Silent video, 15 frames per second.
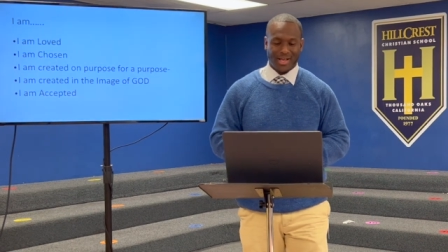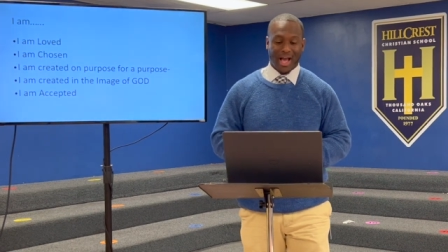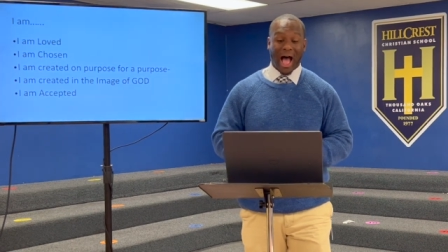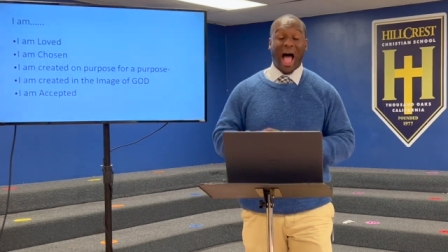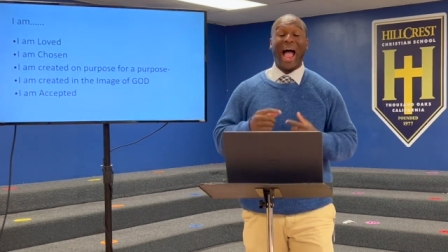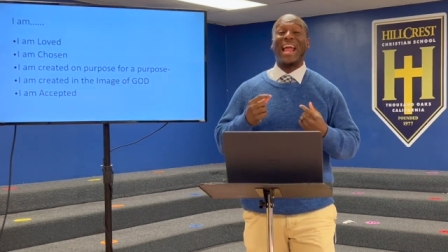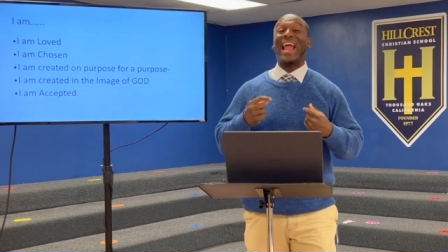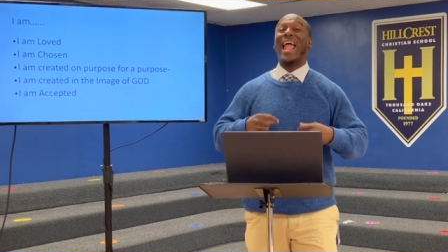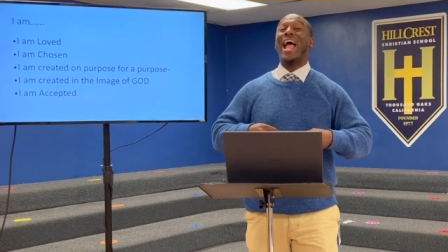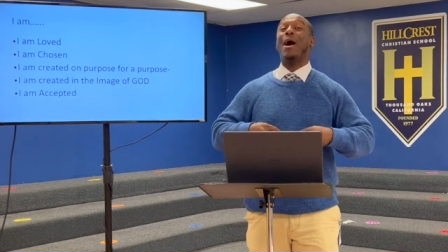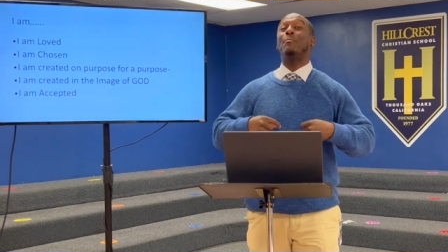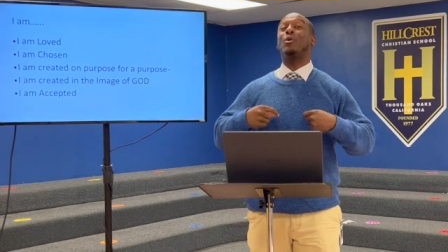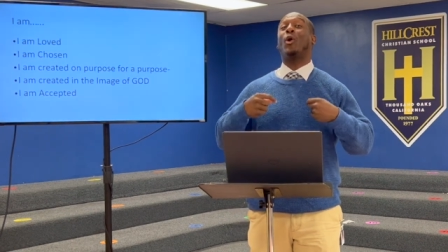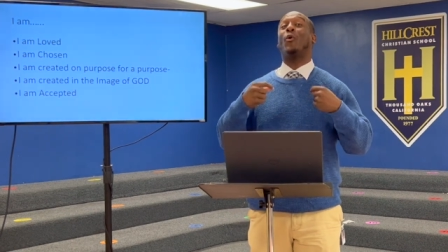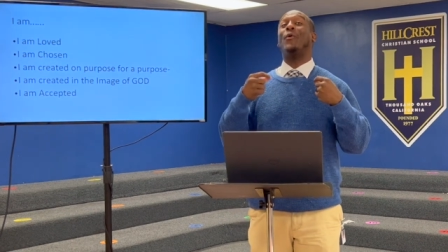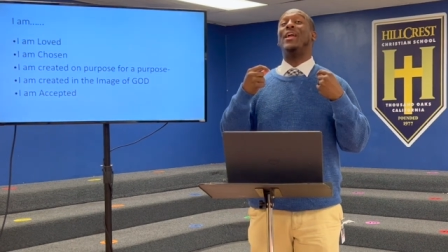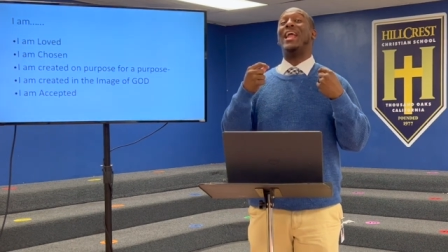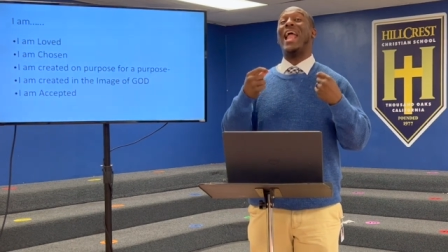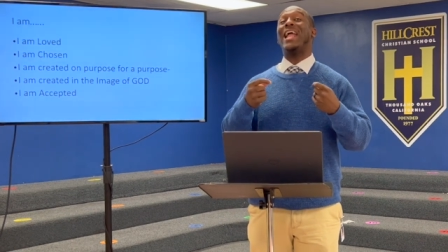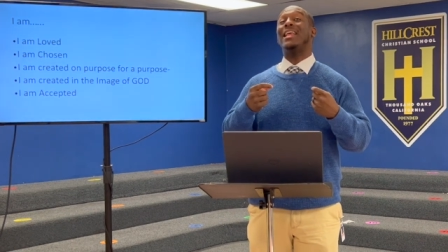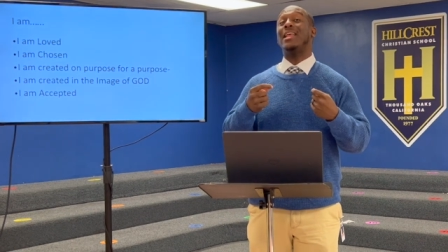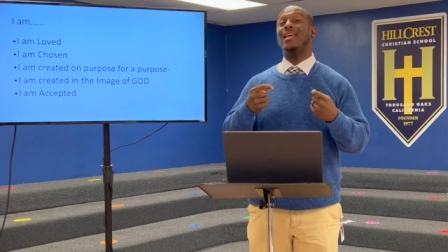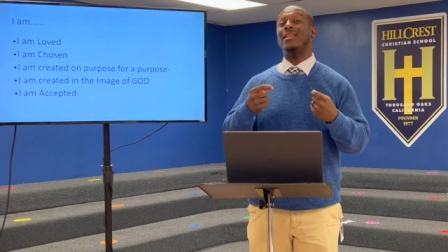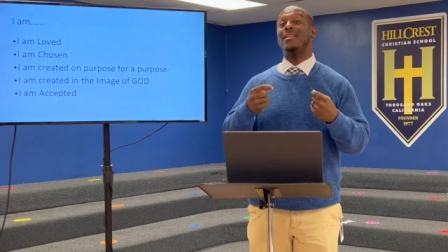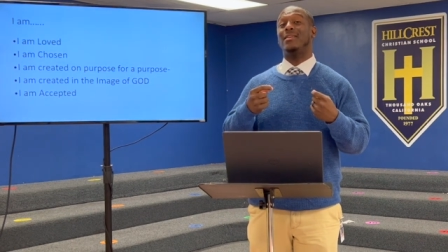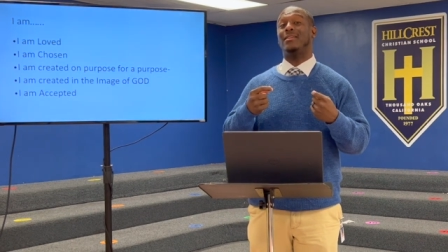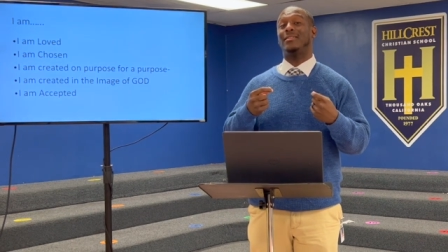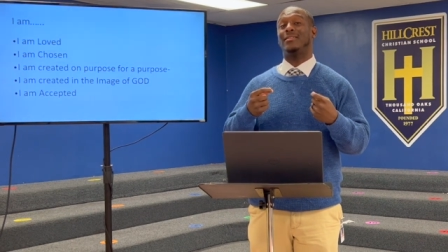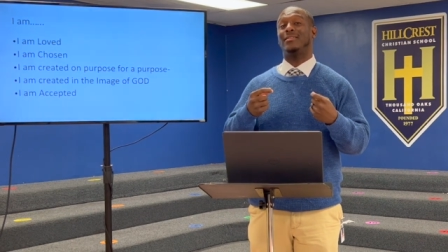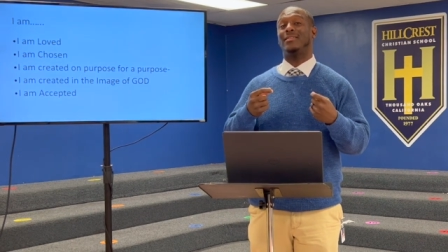I am created
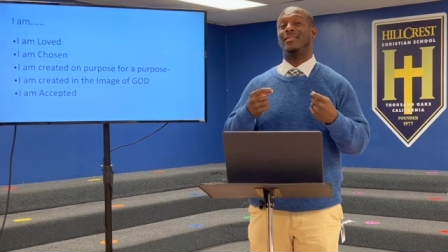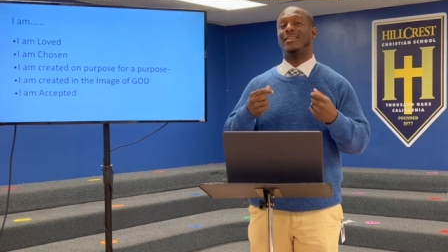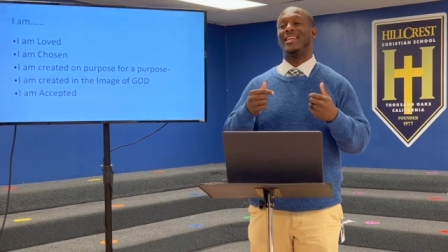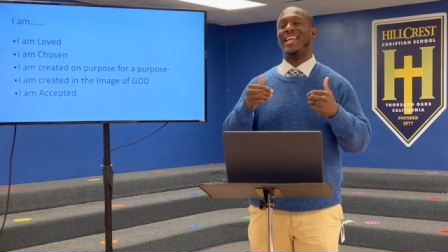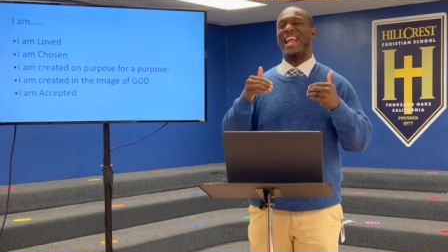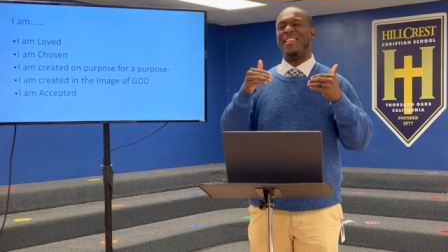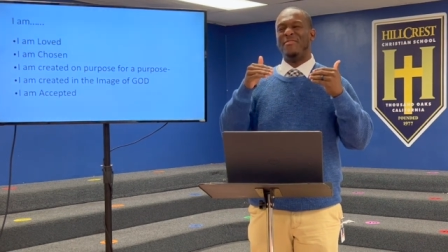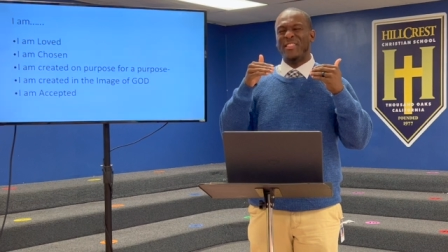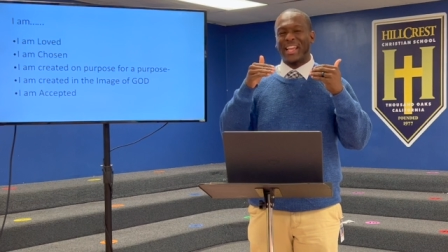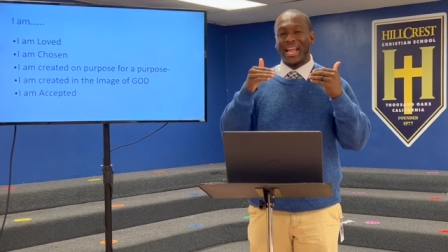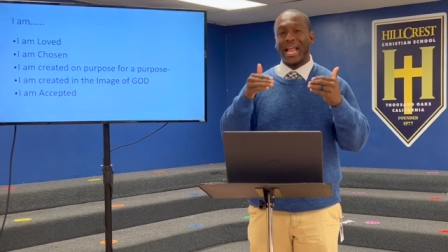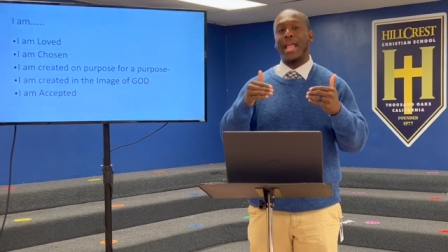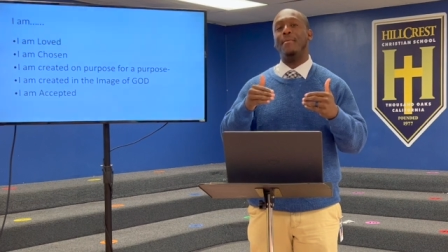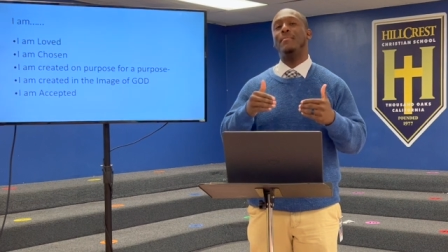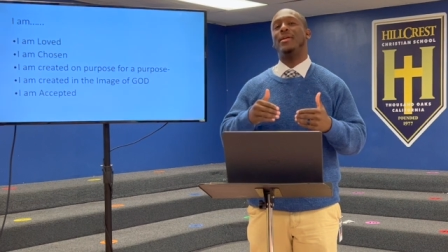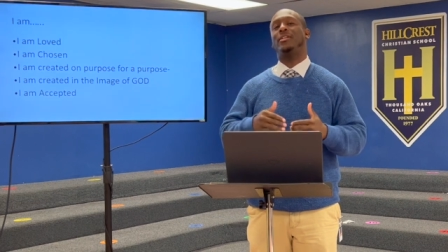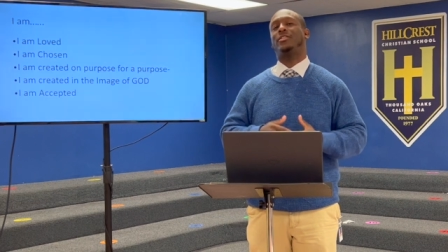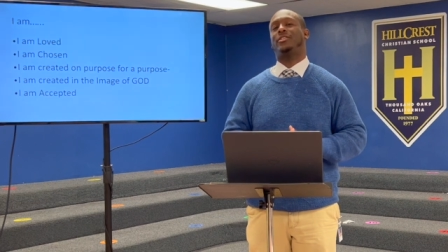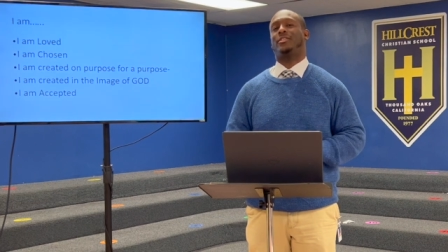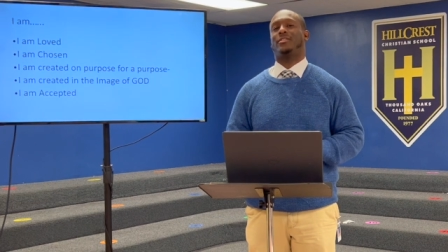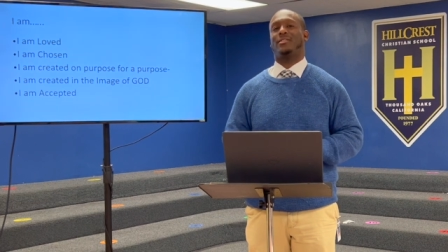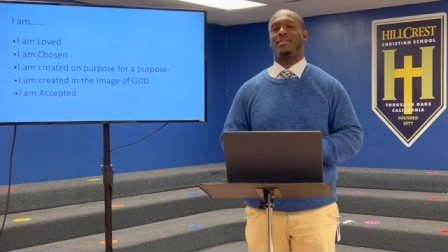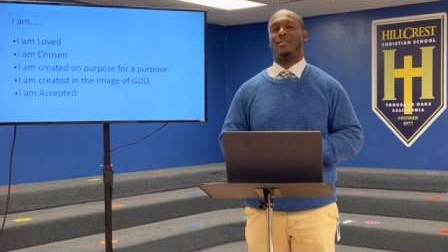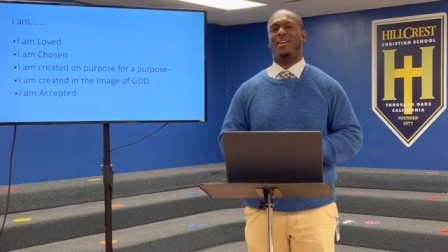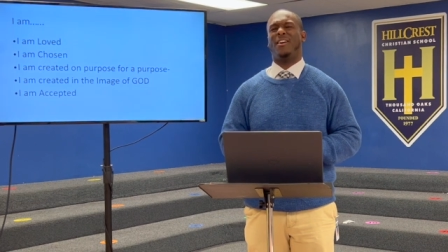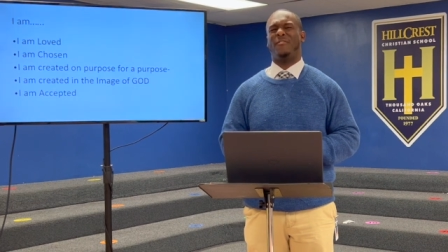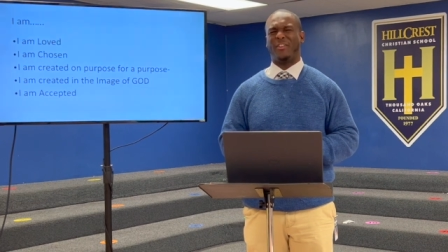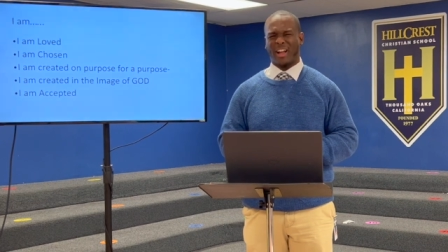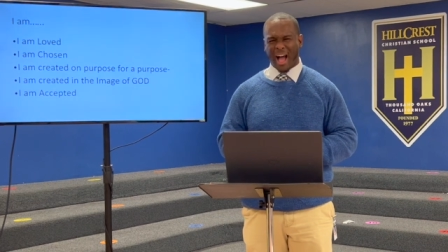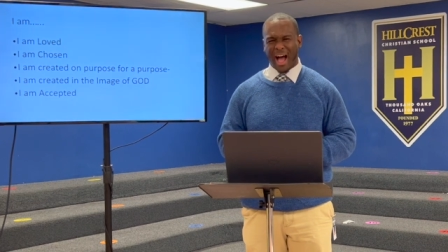in the image
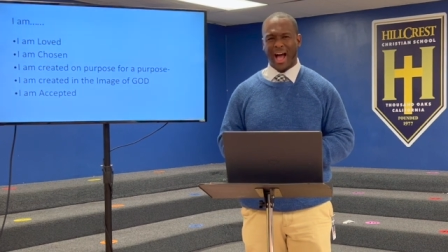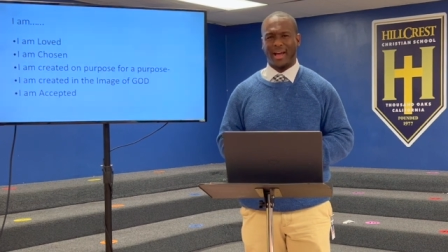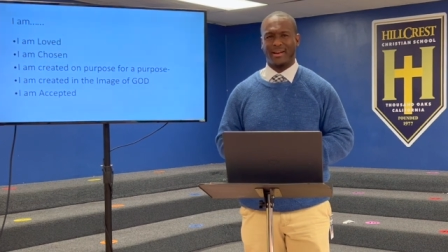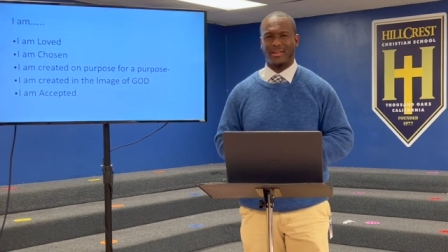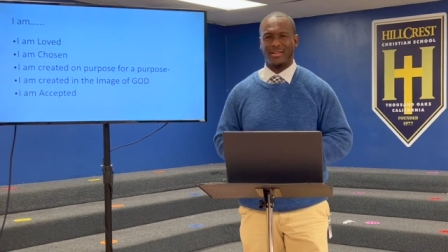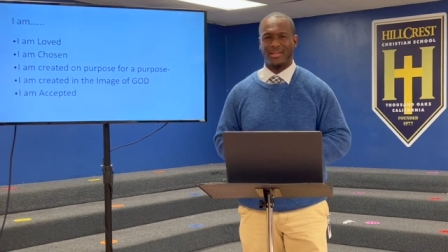of God.